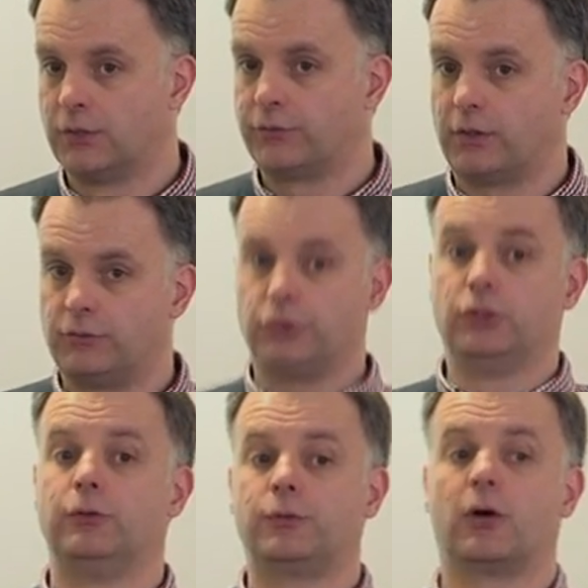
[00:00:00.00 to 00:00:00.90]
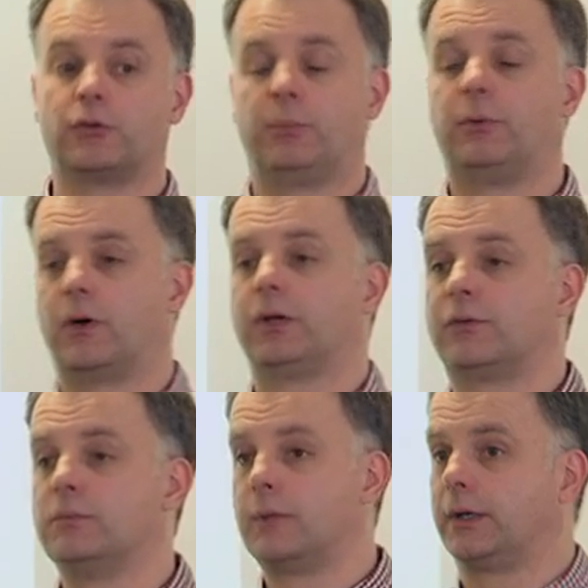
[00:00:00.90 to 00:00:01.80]
So you've got to provide
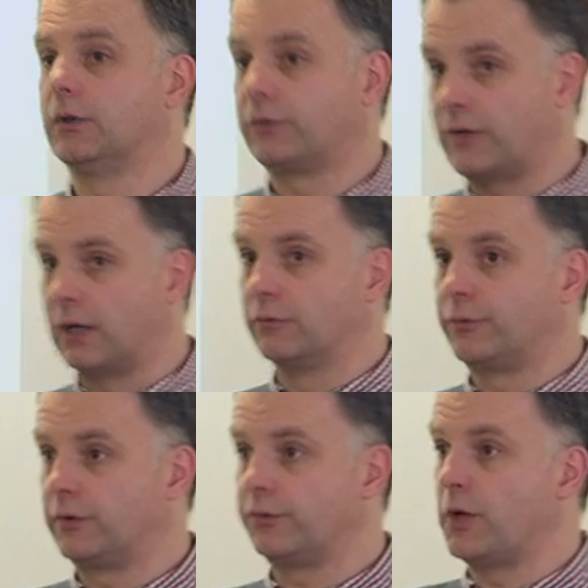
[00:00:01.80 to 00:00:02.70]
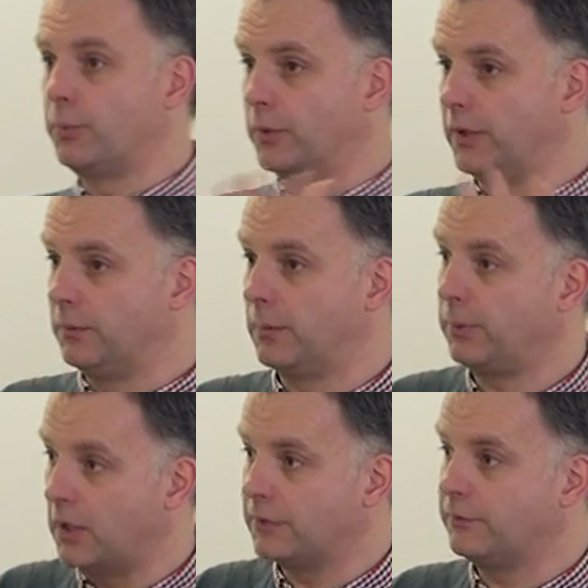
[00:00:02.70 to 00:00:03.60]
some money yourselves. There's no point in
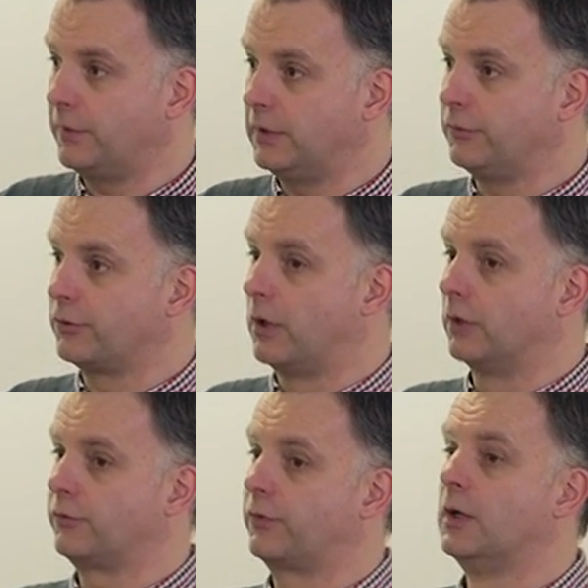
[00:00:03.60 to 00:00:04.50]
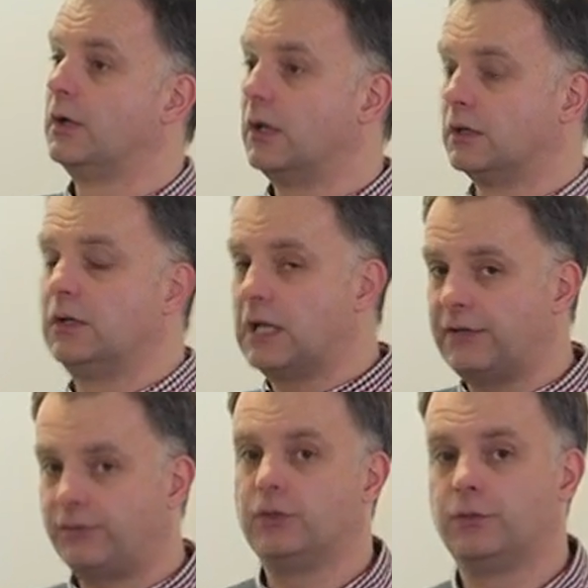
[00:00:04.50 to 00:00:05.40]
applying for these grants
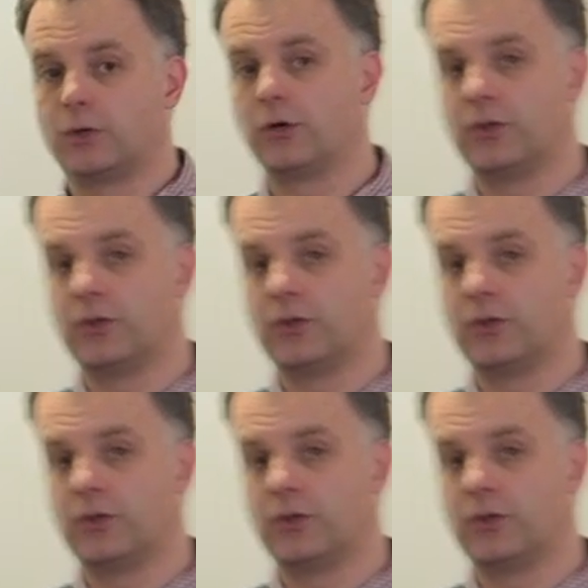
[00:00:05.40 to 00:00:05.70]
unless you've got